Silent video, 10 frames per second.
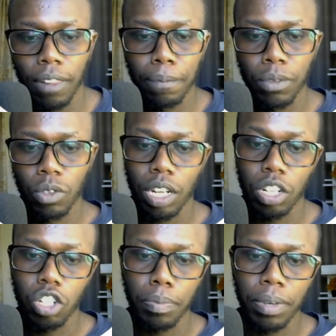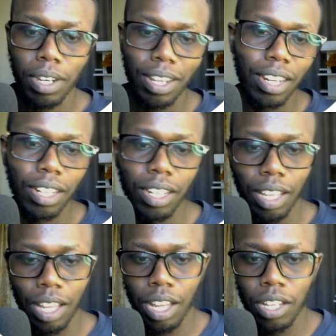you can drop it directly
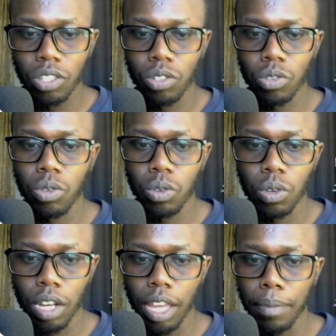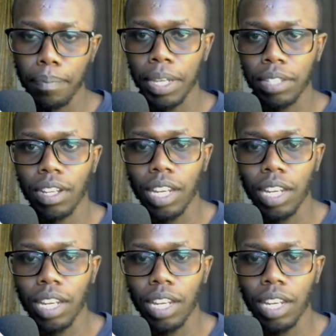to your M-Pesa.